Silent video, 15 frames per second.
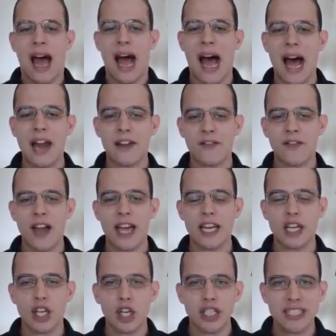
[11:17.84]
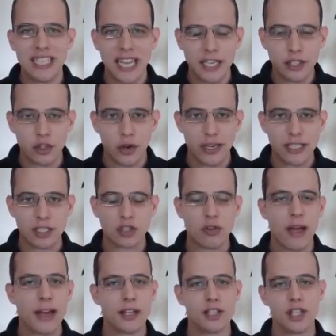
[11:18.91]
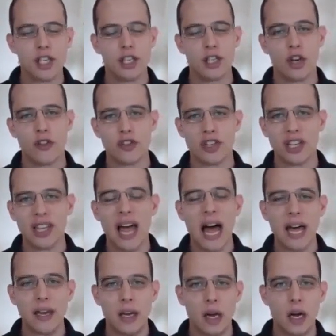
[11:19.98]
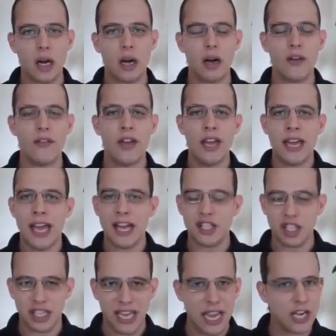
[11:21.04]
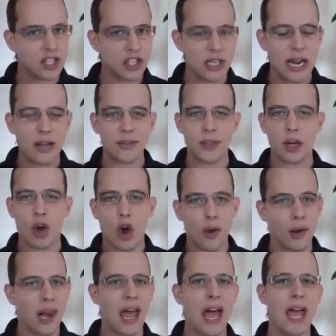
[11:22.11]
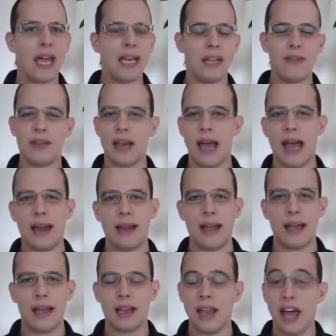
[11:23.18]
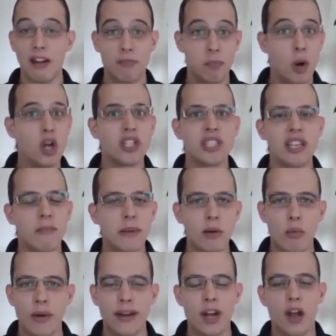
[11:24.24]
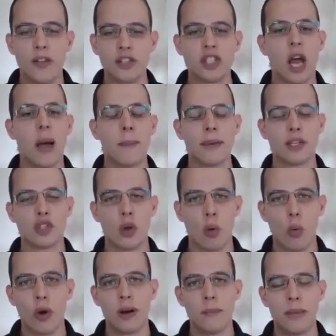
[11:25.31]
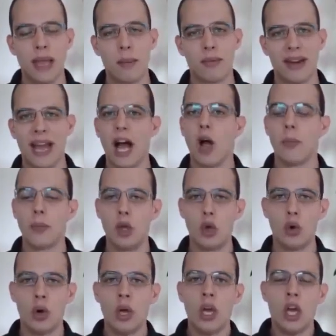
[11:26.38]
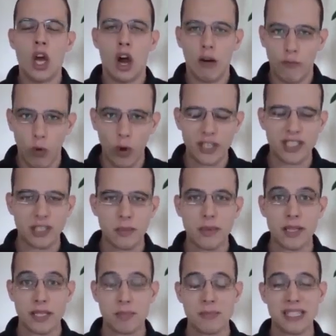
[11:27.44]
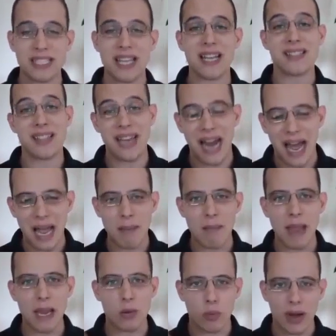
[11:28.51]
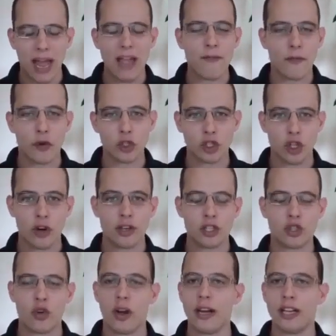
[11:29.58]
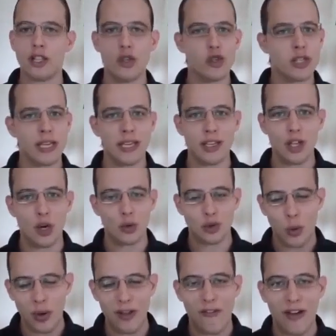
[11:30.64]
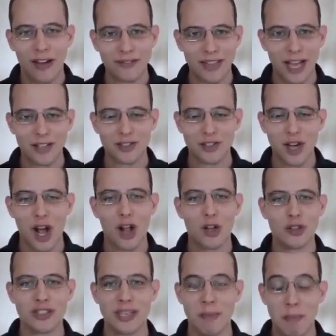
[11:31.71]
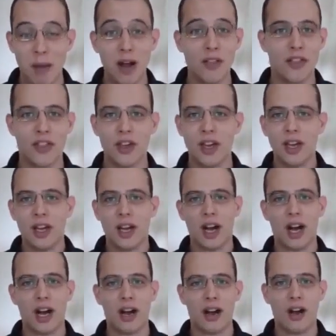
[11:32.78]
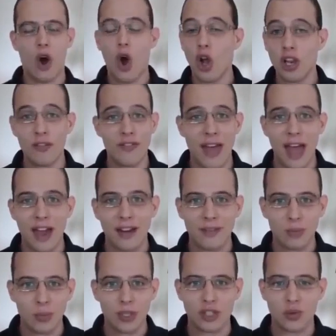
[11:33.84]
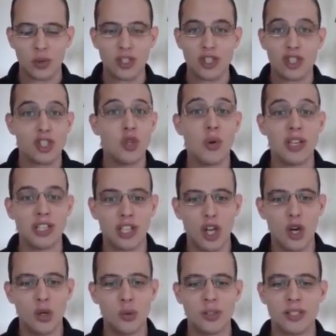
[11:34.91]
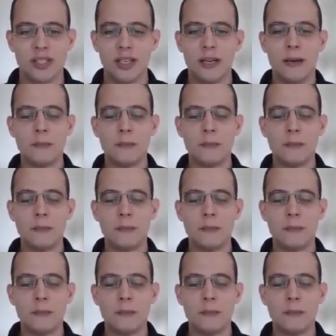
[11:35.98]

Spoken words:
how to find a good day trading strategy. There's a lot of education out there online, even a lot of books that have been written on the topic. So I want to be able to help you avoid some of the mistakes that I made when I first started trading, losing, $25,000 in a month, all of that, which was student loans.